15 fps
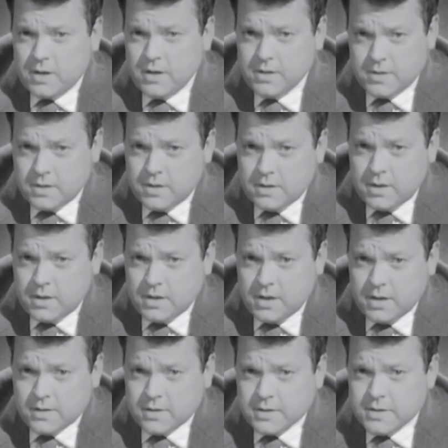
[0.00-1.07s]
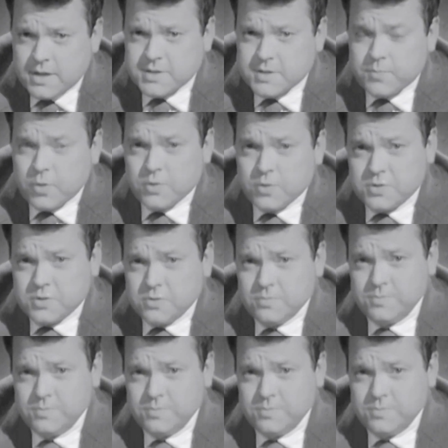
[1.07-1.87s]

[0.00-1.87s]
in England, as opposed to